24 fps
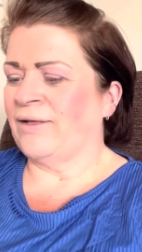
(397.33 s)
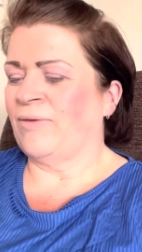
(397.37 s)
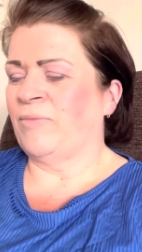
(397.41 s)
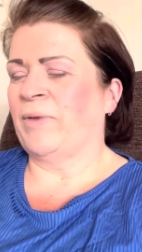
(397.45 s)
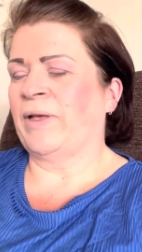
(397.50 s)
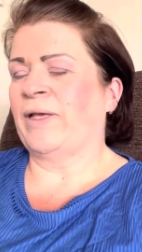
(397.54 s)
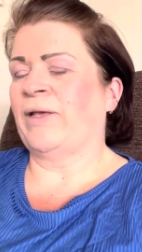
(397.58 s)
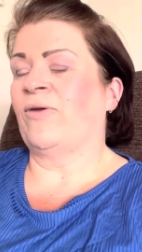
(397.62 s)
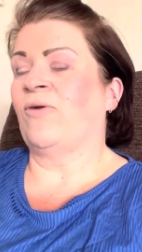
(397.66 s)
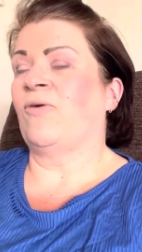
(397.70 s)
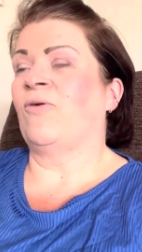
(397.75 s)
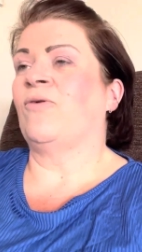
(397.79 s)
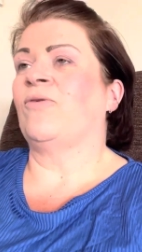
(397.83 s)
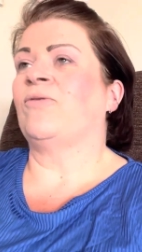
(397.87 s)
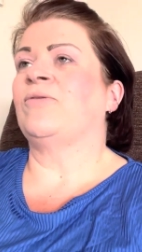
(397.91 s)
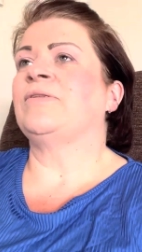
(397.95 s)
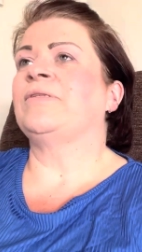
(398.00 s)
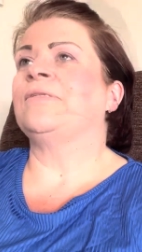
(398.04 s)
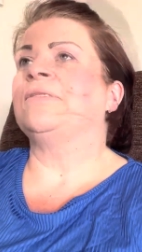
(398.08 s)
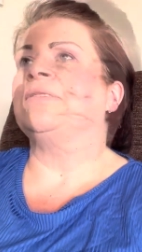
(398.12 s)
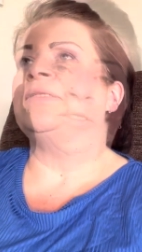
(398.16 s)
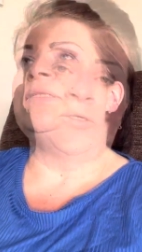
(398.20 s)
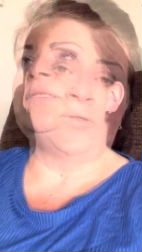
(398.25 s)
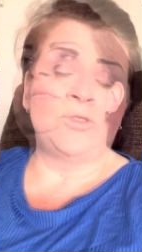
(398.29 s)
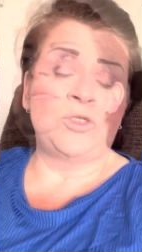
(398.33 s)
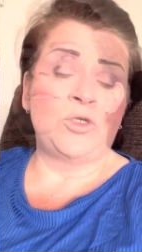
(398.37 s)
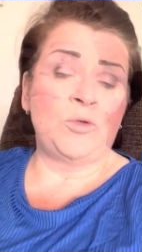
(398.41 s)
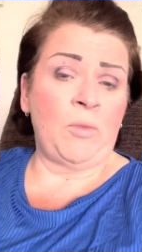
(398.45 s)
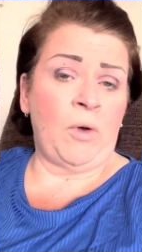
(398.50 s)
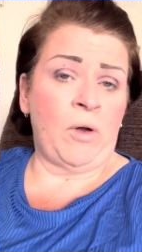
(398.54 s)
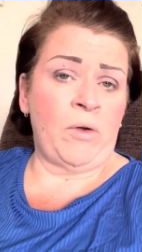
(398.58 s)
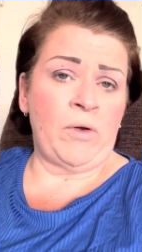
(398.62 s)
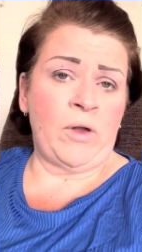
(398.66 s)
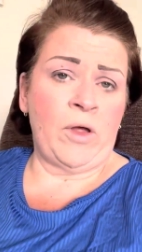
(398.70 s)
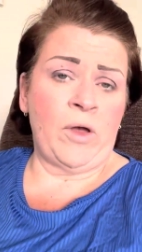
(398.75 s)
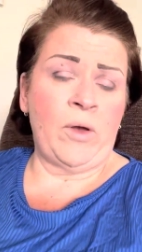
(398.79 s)
48 my god yeah so
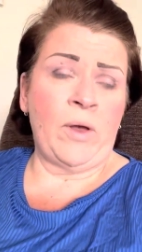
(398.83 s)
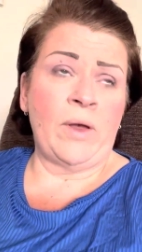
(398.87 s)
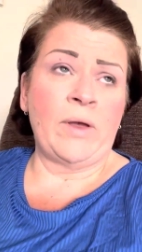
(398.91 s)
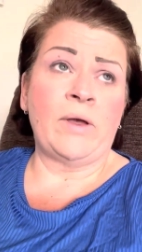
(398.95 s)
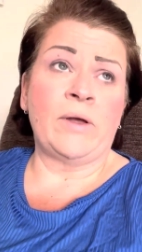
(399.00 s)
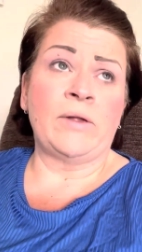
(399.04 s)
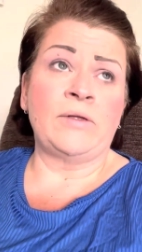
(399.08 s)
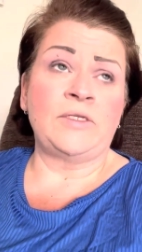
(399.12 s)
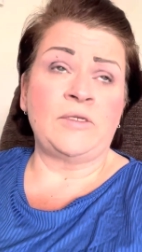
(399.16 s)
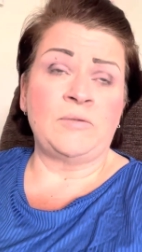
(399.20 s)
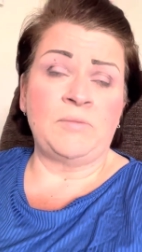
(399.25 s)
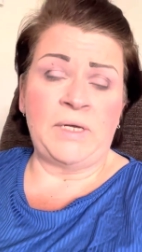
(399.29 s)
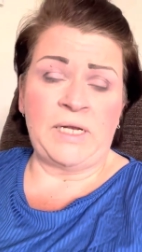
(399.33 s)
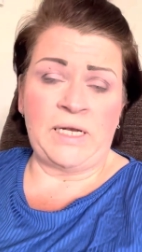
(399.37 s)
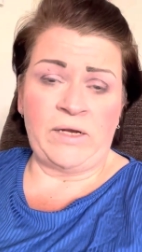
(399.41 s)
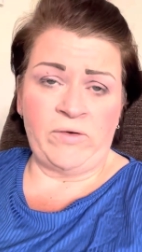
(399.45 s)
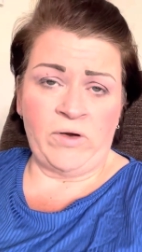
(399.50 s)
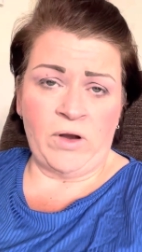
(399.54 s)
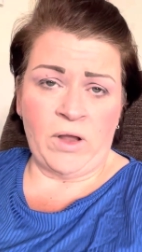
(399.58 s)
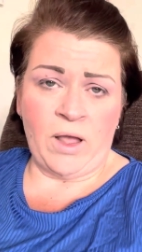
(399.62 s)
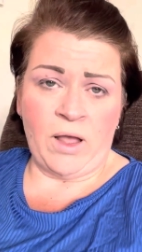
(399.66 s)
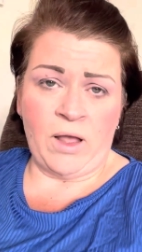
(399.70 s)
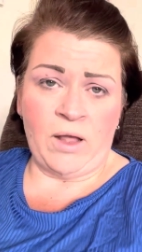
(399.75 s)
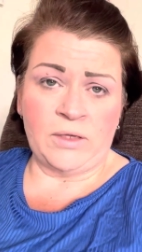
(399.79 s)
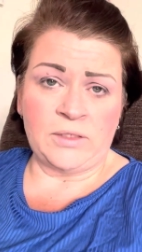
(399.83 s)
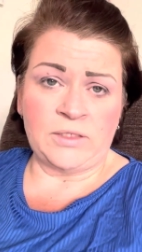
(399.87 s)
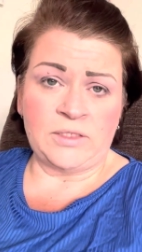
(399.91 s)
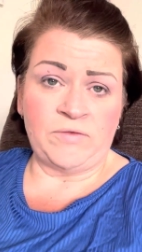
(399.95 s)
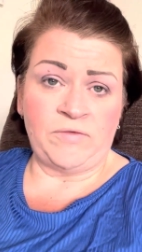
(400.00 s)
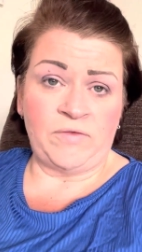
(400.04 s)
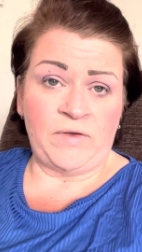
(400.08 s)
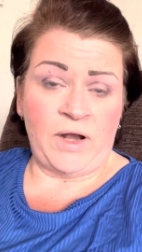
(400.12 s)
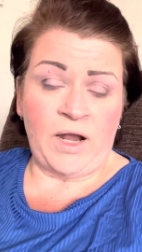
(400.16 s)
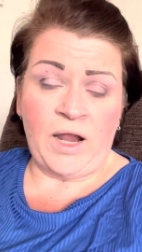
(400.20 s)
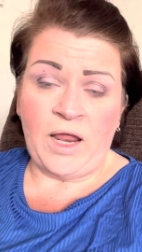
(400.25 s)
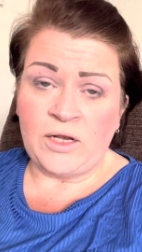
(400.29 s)
tomorrow i'm going to miller and carter
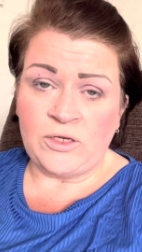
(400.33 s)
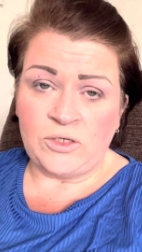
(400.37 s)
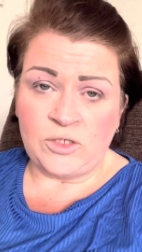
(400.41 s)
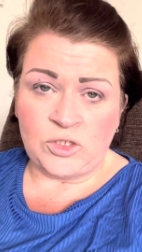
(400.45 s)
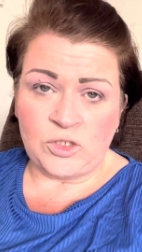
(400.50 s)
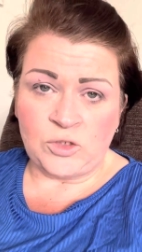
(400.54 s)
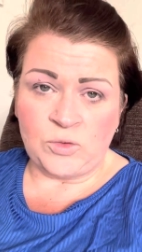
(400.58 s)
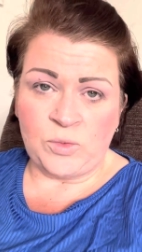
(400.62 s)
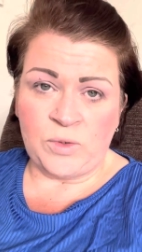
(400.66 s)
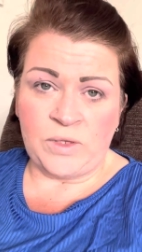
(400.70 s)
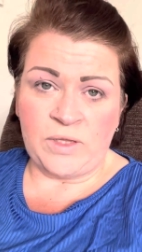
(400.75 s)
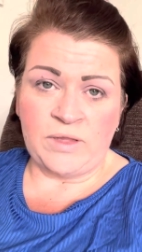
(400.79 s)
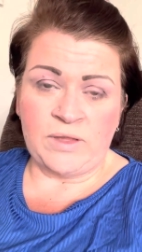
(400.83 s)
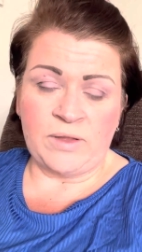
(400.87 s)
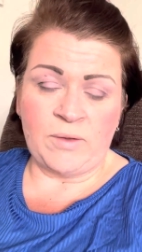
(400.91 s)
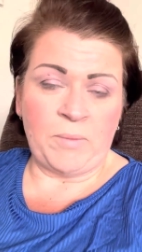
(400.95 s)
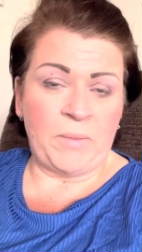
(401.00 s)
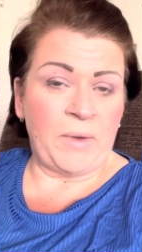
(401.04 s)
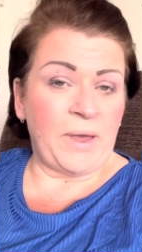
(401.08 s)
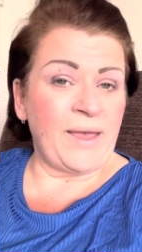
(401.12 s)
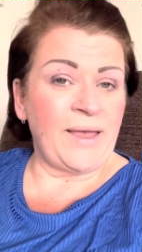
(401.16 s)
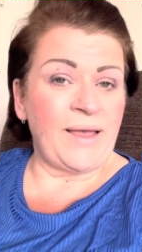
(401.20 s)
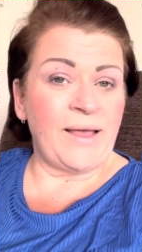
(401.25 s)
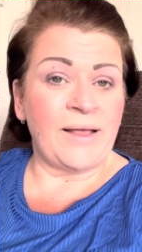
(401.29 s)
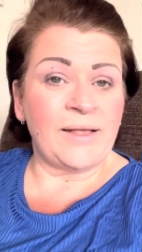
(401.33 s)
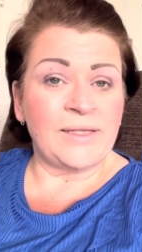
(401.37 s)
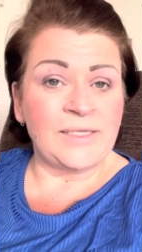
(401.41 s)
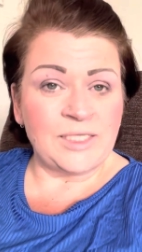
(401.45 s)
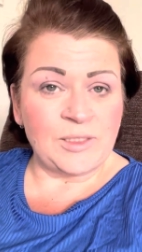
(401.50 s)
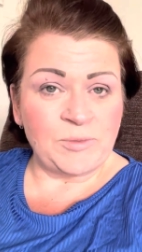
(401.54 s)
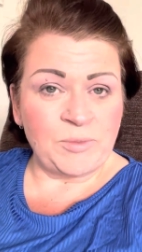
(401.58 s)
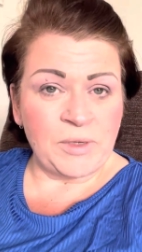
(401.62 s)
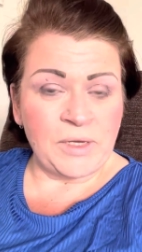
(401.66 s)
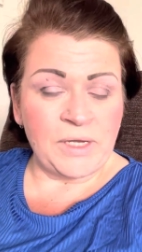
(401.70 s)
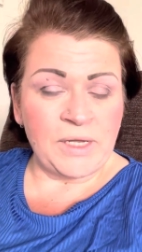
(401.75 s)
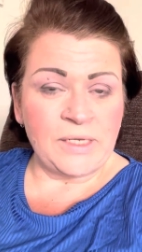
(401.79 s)
for lunch with my
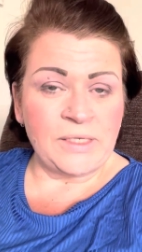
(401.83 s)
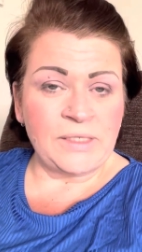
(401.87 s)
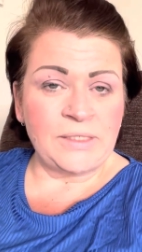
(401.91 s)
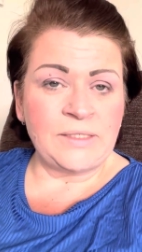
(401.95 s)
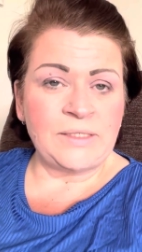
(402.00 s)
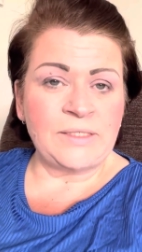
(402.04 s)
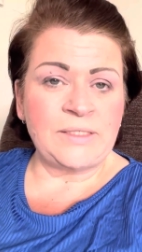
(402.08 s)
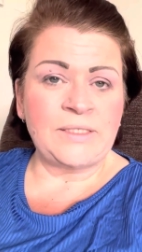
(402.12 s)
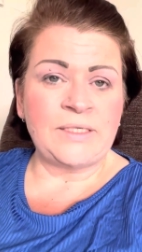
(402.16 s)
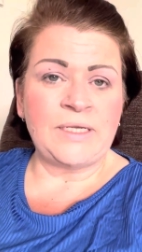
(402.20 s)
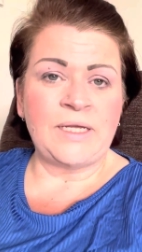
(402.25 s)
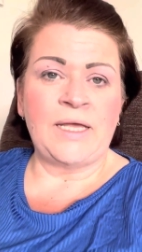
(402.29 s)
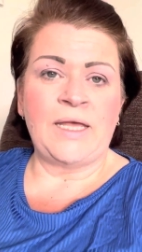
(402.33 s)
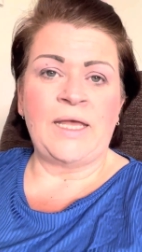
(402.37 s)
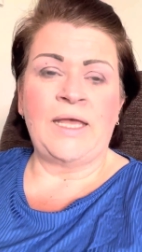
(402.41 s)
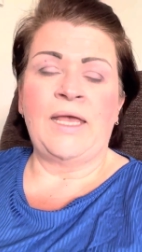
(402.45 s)
husband